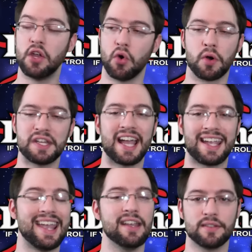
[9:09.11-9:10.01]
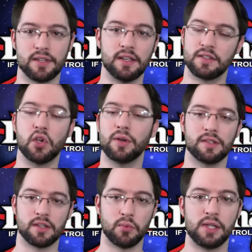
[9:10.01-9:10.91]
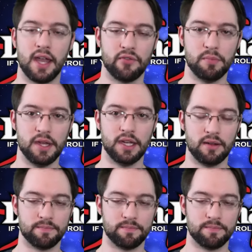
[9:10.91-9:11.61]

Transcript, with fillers: Your deck is as good as it will ever be,